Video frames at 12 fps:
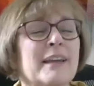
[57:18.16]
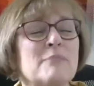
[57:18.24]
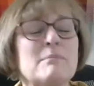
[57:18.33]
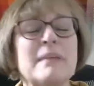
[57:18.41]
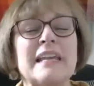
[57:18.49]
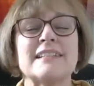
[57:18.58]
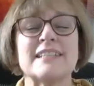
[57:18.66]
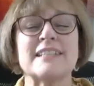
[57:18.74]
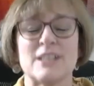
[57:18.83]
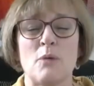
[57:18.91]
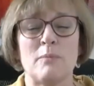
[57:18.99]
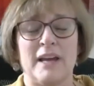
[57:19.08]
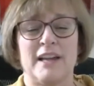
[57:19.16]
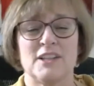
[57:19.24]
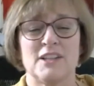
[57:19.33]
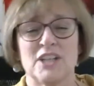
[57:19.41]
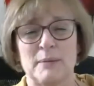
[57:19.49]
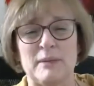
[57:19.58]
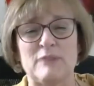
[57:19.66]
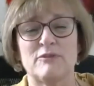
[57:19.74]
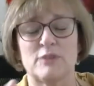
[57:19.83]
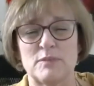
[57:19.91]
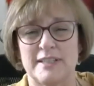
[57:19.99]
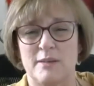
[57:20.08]
that means so much coming
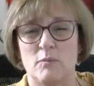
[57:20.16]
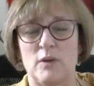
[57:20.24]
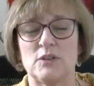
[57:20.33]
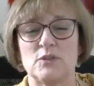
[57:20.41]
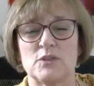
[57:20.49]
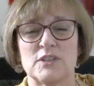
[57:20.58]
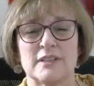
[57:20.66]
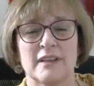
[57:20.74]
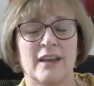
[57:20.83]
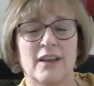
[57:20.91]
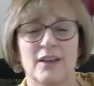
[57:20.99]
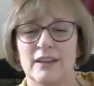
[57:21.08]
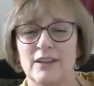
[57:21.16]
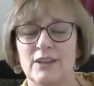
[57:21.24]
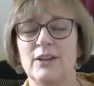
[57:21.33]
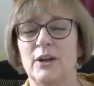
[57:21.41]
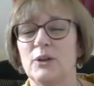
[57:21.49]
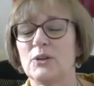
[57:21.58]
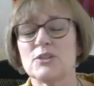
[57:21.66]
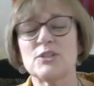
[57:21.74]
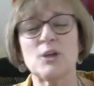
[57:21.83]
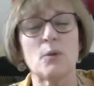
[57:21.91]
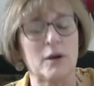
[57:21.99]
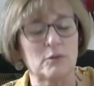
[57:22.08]
from someone who's you know you're
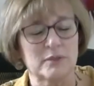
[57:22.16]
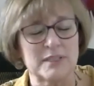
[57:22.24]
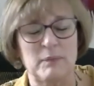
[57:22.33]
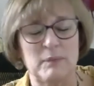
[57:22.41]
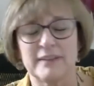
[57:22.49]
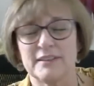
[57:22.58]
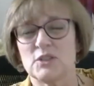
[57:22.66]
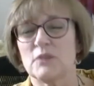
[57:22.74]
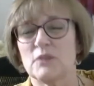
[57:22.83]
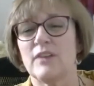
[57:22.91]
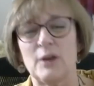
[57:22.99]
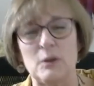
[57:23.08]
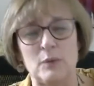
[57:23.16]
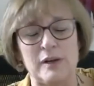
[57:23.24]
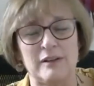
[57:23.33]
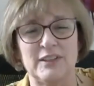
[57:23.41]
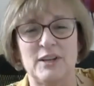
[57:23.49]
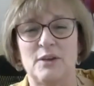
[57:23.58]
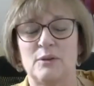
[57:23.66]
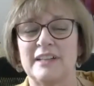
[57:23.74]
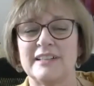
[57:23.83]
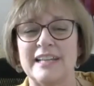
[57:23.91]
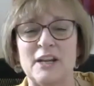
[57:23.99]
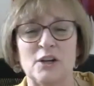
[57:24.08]
so well respected you're very well known
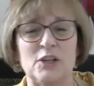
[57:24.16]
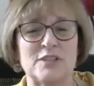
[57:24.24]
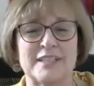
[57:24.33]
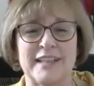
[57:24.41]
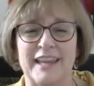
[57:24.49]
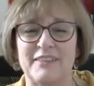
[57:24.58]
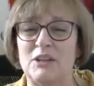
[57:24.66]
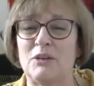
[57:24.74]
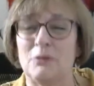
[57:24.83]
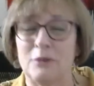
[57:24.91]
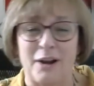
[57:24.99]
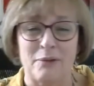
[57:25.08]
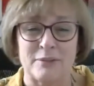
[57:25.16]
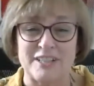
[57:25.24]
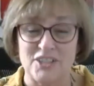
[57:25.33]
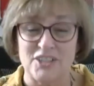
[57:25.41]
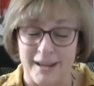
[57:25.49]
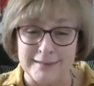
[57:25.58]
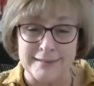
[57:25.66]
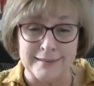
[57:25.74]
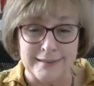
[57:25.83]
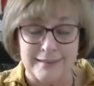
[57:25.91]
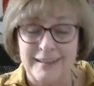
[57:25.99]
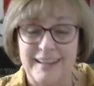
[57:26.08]
and to hear you say that you got
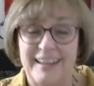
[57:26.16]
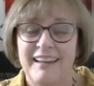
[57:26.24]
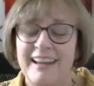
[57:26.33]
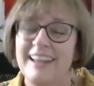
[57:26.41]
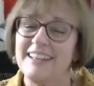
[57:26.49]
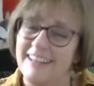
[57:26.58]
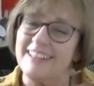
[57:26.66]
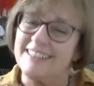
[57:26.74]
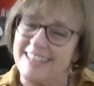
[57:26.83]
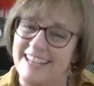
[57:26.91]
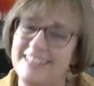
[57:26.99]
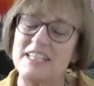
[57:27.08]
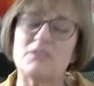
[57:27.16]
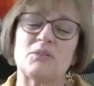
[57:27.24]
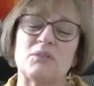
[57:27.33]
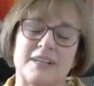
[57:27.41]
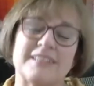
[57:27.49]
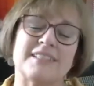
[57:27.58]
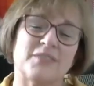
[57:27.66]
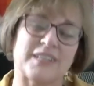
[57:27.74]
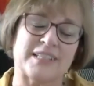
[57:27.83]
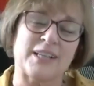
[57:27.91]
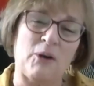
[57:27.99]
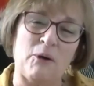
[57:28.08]
rejected it, sure. it does give the rest of
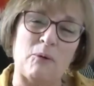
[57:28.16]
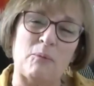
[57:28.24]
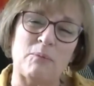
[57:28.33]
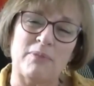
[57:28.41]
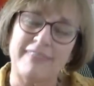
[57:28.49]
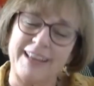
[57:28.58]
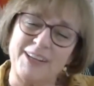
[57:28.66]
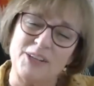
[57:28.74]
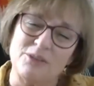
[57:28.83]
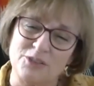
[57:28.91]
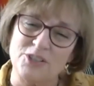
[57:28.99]
us hope thank you for